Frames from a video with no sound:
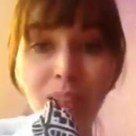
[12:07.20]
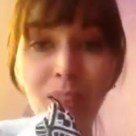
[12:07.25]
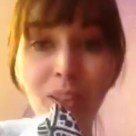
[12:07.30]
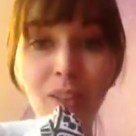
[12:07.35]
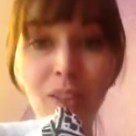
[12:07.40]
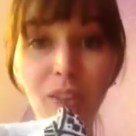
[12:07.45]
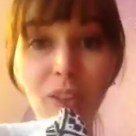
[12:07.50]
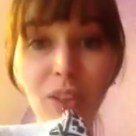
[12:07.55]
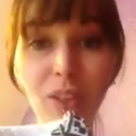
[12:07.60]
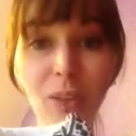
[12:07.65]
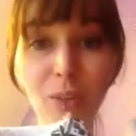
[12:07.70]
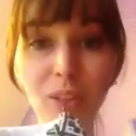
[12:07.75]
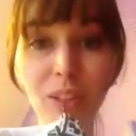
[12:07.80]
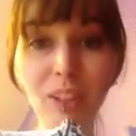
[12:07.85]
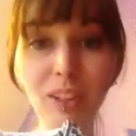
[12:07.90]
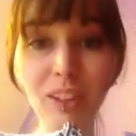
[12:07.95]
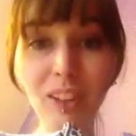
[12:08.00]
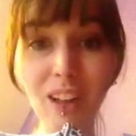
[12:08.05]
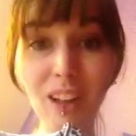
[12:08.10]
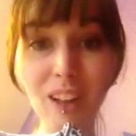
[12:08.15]
with the cute
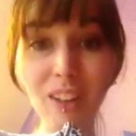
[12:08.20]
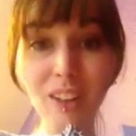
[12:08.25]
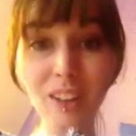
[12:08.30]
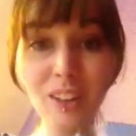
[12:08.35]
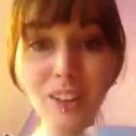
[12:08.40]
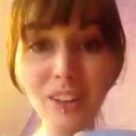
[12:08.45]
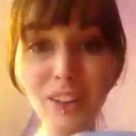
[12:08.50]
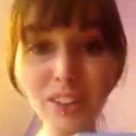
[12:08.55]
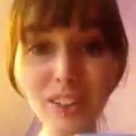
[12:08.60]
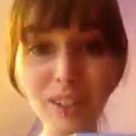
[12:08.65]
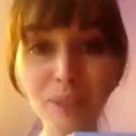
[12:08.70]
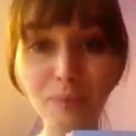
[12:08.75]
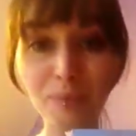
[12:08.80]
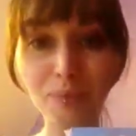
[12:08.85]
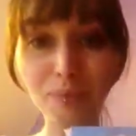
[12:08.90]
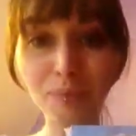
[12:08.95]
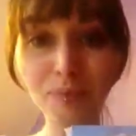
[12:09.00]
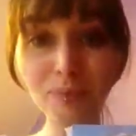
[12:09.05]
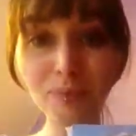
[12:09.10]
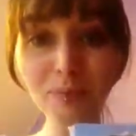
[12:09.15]
little colors and
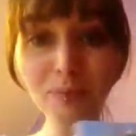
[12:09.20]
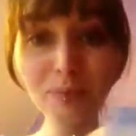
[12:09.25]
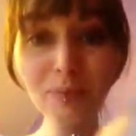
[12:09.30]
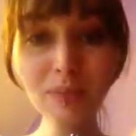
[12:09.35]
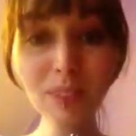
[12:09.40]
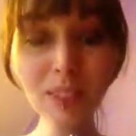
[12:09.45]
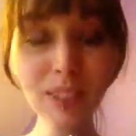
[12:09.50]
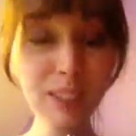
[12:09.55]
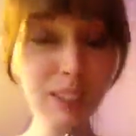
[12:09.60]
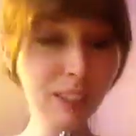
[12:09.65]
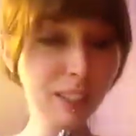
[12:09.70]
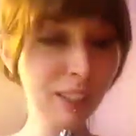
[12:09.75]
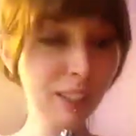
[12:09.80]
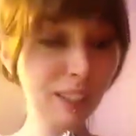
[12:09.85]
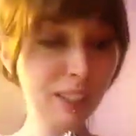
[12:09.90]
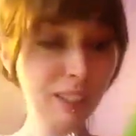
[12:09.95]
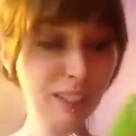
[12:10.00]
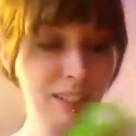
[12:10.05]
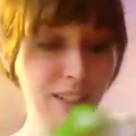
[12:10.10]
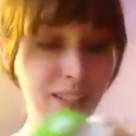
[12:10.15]

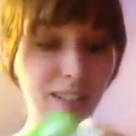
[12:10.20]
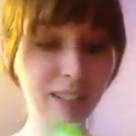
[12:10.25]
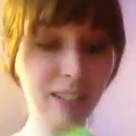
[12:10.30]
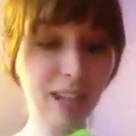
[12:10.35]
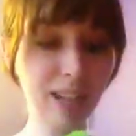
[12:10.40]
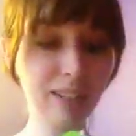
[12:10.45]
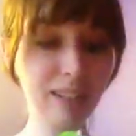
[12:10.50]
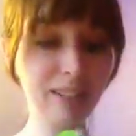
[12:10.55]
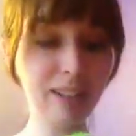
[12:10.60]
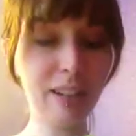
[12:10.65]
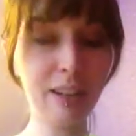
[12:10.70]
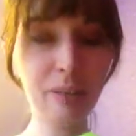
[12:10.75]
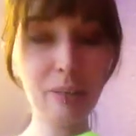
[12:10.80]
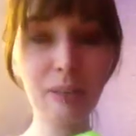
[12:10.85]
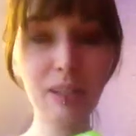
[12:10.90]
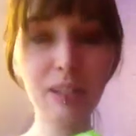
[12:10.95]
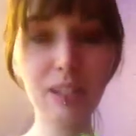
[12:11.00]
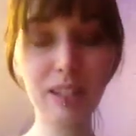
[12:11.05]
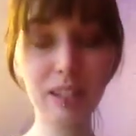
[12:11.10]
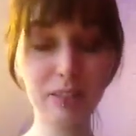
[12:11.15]
designs on them
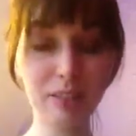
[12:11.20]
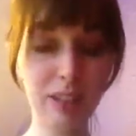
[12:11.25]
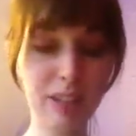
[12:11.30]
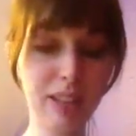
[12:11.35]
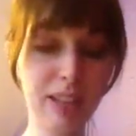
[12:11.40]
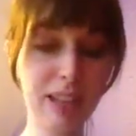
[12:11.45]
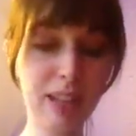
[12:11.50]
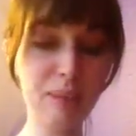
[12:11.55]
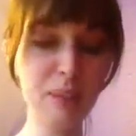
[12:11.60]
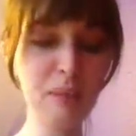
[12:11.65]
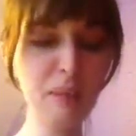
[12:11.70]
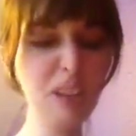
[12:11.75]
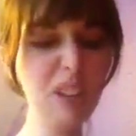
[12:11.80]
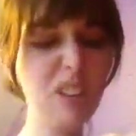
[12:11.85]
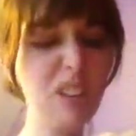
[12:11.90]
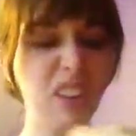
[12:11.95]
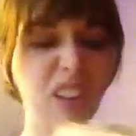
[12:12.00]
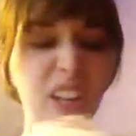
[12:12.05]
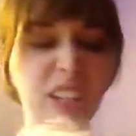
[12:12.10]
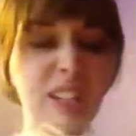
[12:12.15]
and stuff like that. Maybe
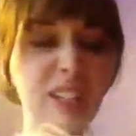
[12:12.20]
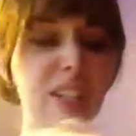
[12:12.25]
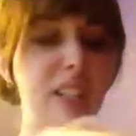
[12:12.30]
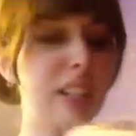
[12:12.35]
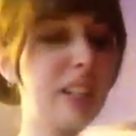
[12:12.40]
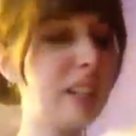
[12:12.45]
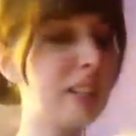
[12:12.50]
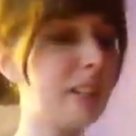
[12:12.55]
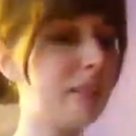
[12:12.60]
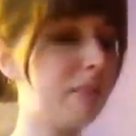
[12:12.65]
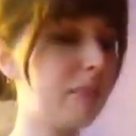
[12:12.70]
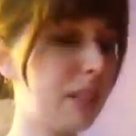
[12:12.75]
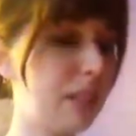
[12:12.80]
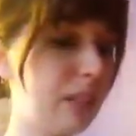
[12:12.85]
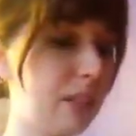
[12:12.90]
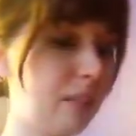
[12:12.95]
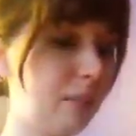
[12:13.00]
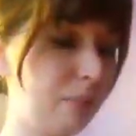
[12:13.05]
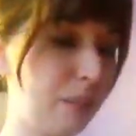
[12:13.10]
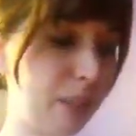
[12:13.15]
I'll go ahead and take this one
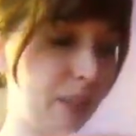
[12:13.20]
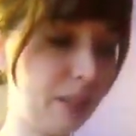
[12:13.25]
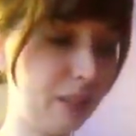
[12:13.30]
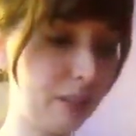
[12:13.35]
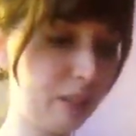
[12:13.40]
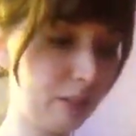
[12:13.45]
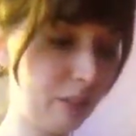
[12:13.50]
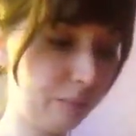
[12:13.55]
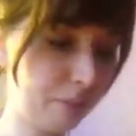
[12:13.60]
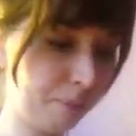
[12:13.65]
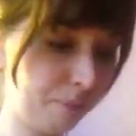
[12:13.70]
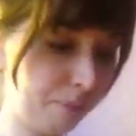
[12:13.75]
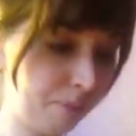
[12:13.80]
out because